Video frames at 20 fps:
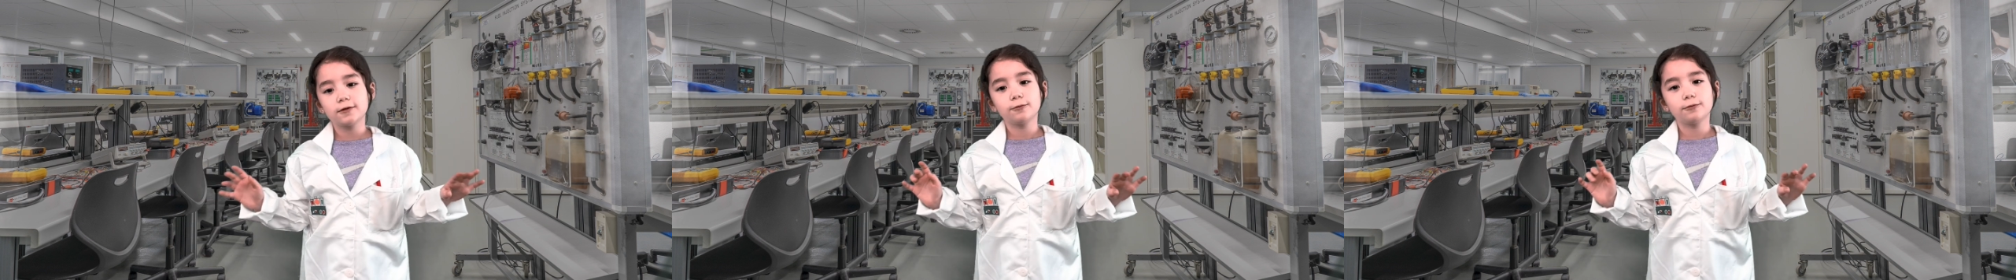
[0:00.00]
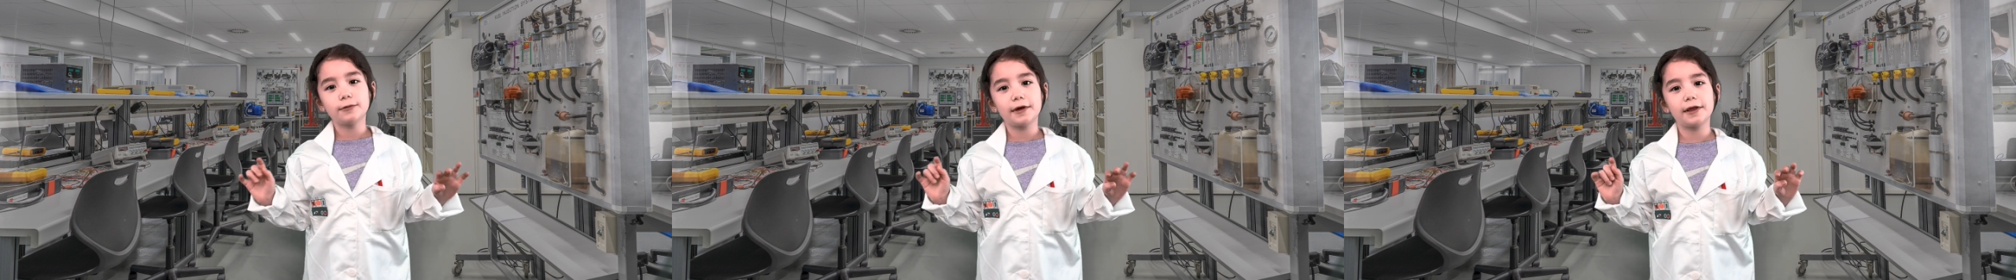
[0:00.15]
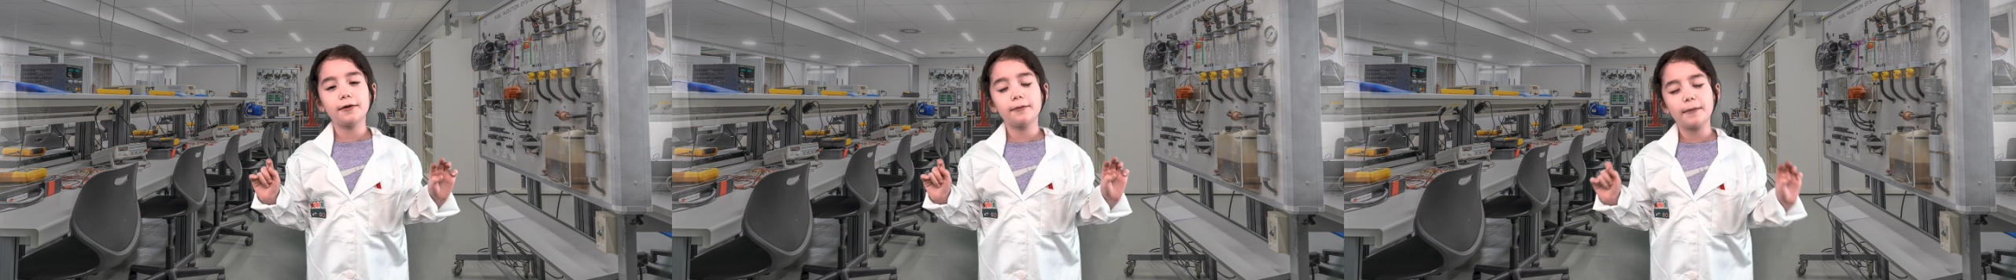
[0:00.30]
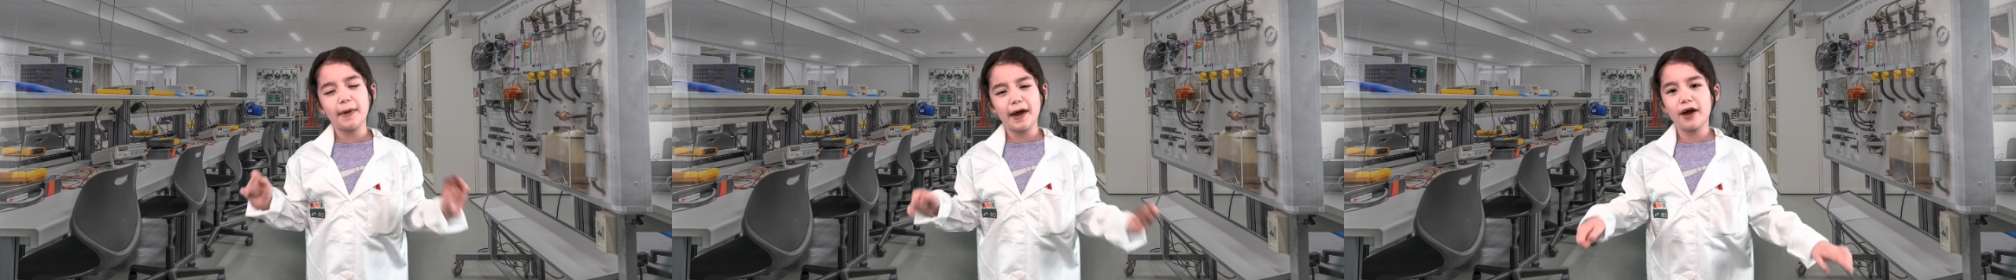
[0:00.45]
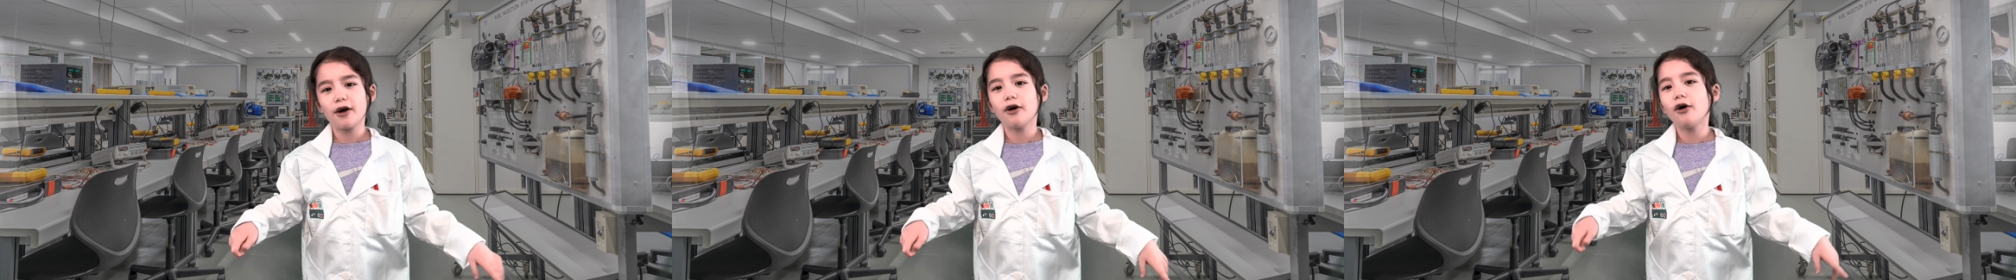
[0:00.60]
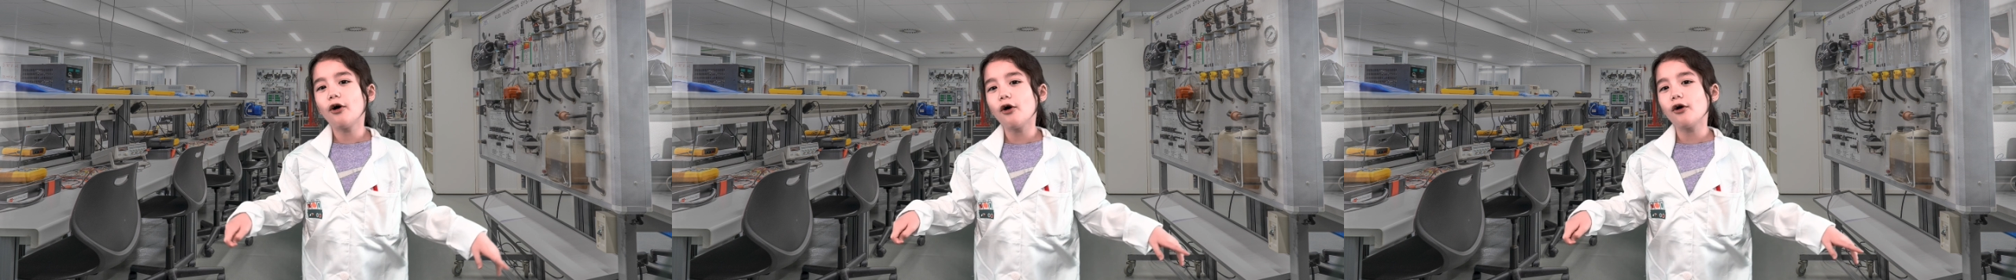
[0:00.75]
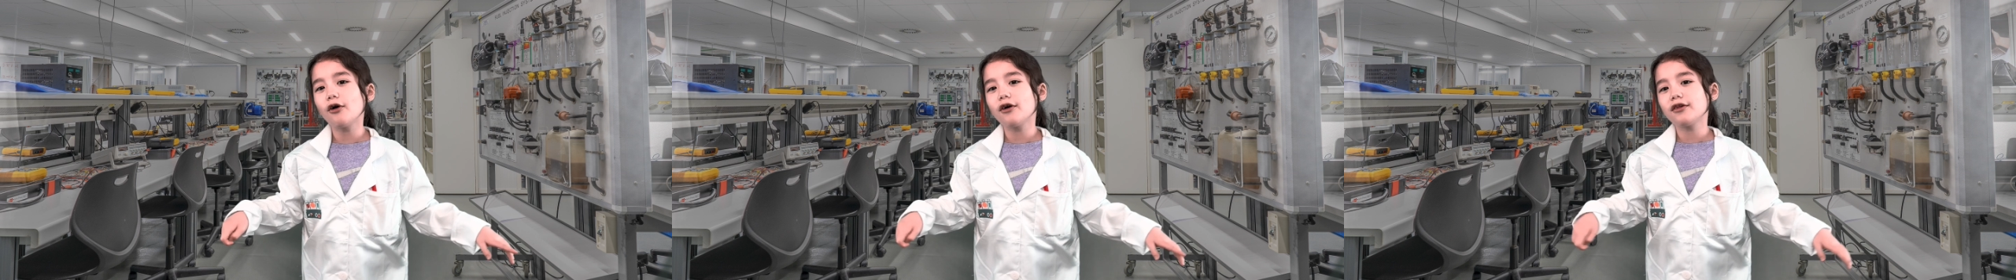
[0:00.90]
when you make a
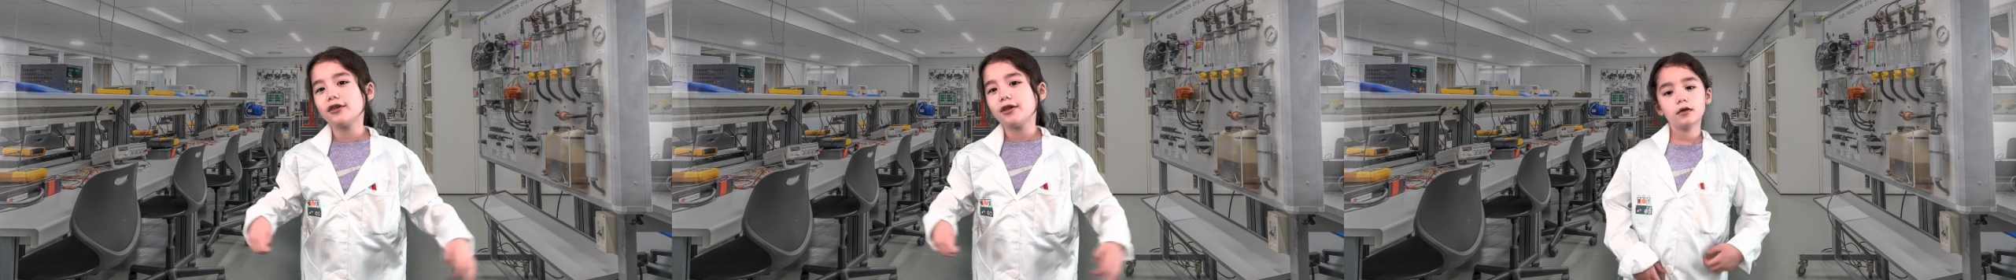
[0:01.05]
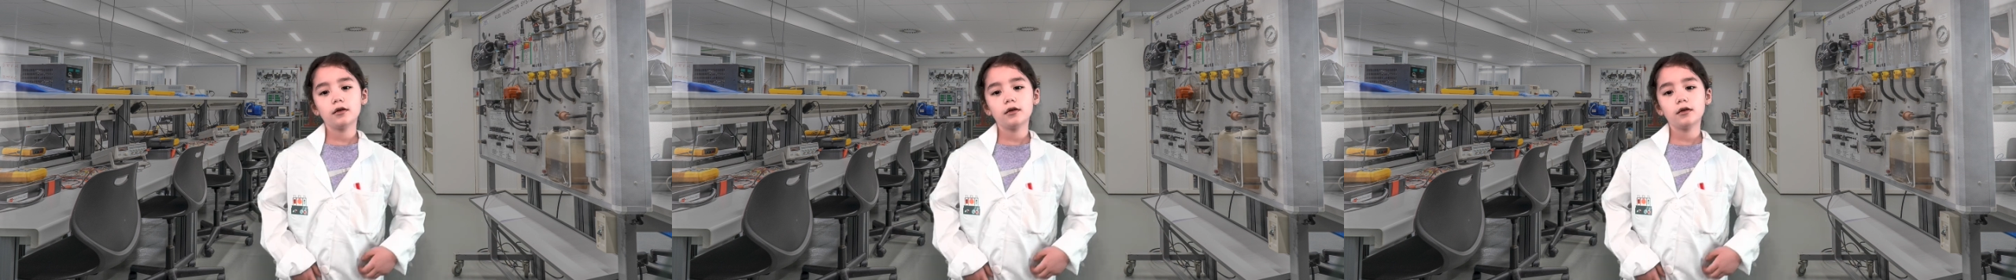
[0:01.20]
hole.